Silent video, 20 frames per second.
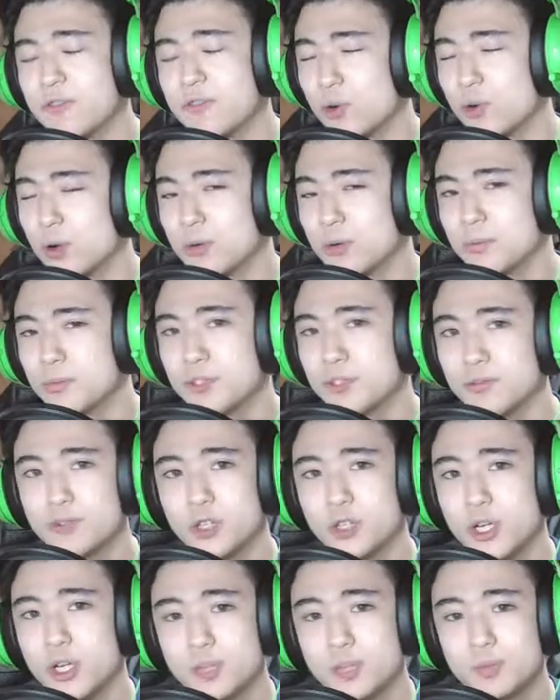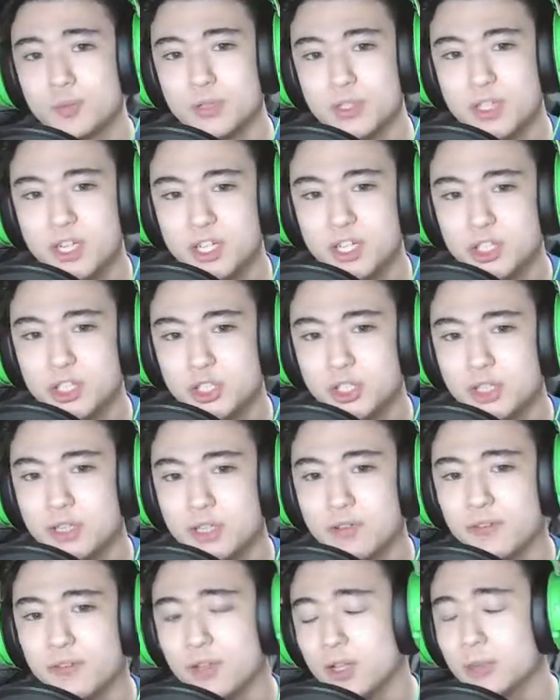forms of transportation
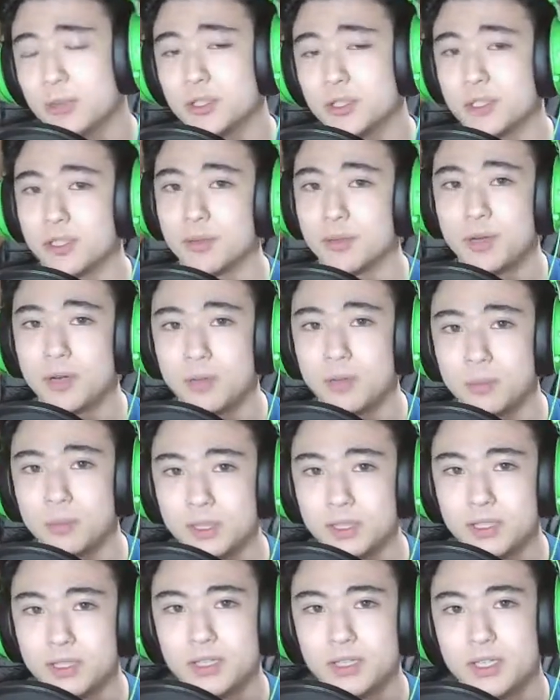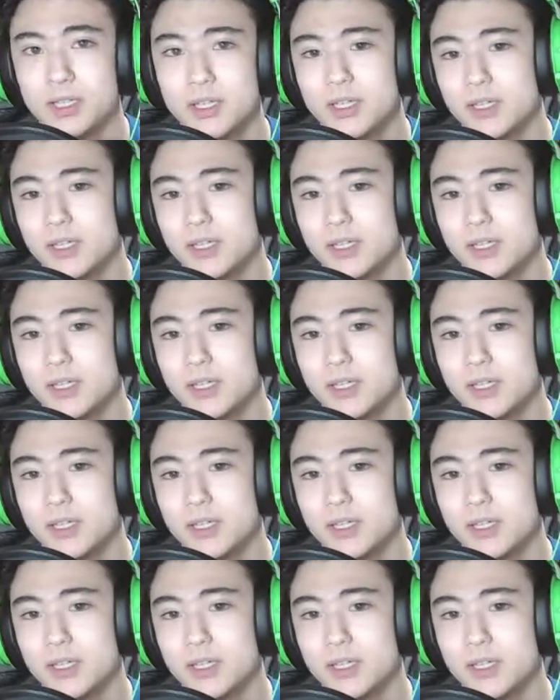available to the public,